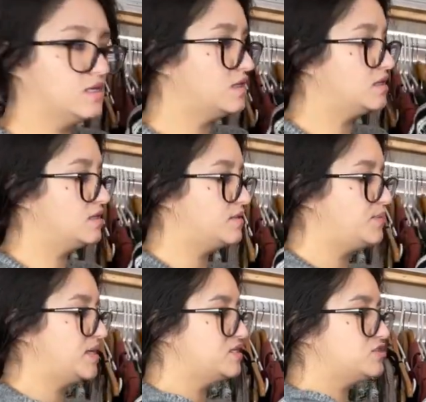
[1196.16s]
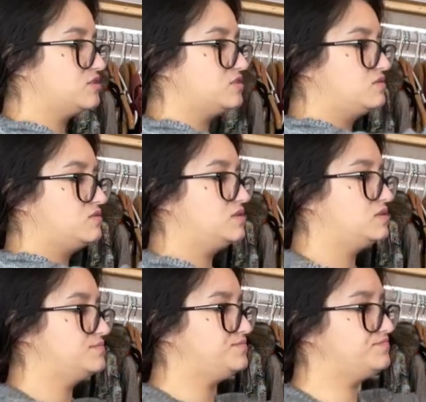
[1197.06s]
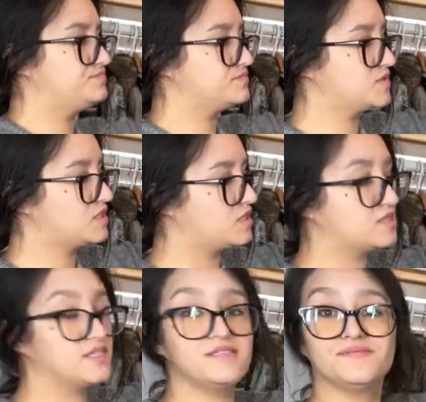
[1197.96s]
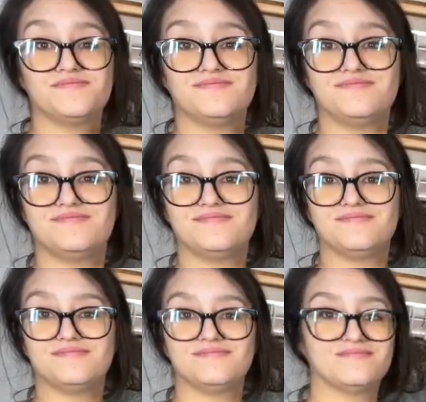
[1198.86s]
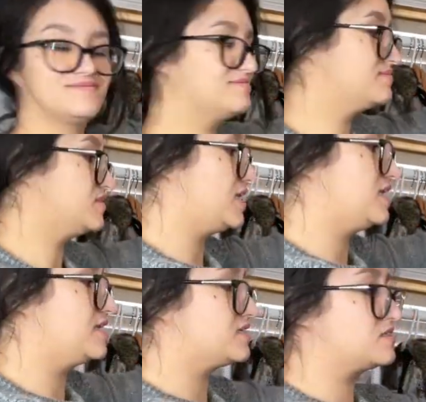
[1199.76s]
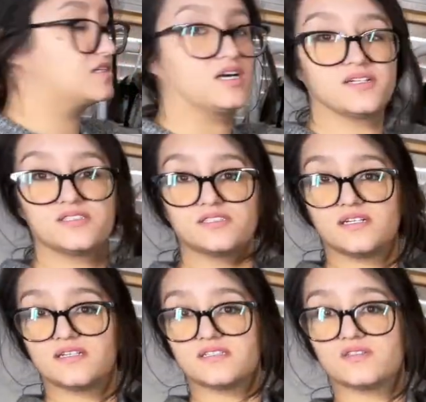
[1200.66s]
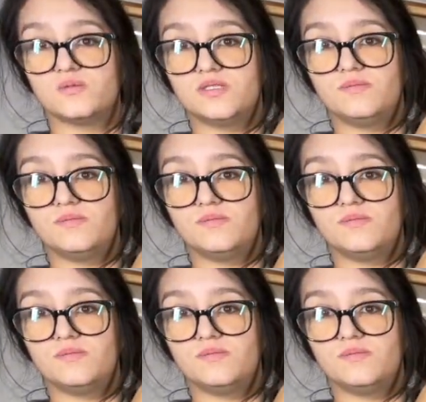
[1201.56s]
Uh, poncho cardigan. I liked the colors and it's a wool